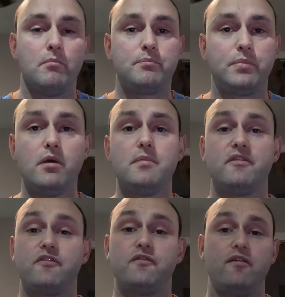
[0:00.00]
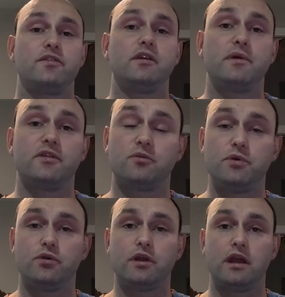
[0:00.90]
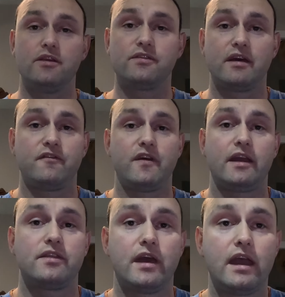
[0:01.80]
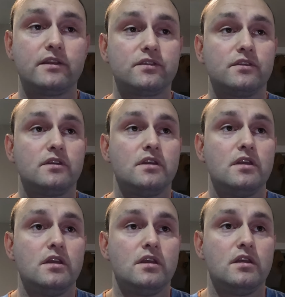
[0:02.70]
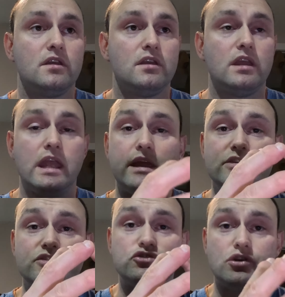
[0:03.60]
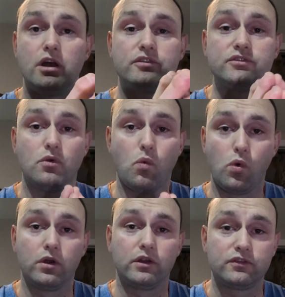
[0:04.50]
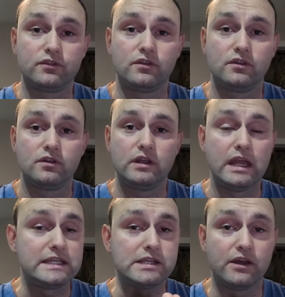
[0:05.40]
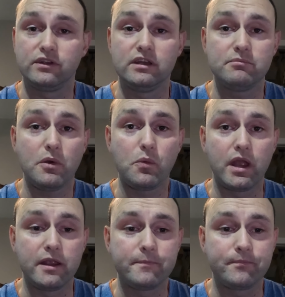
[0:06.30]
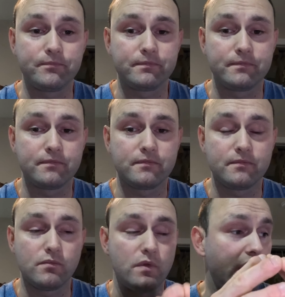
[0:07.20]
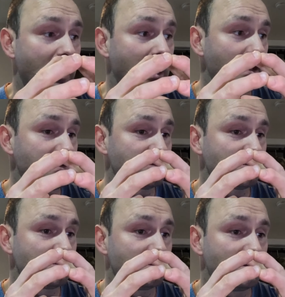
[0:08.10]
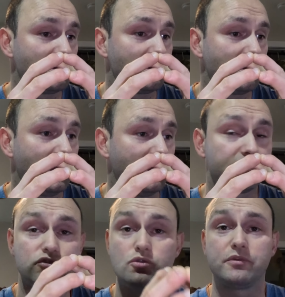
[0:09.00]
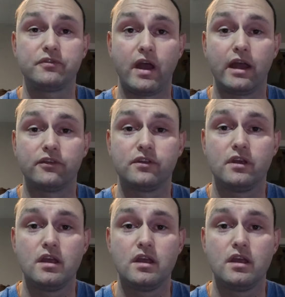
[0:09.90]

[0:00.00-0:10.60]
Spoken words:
probably my favorite thing about this computer is the fact that it just works. It doesn't get in my way. It is super fast.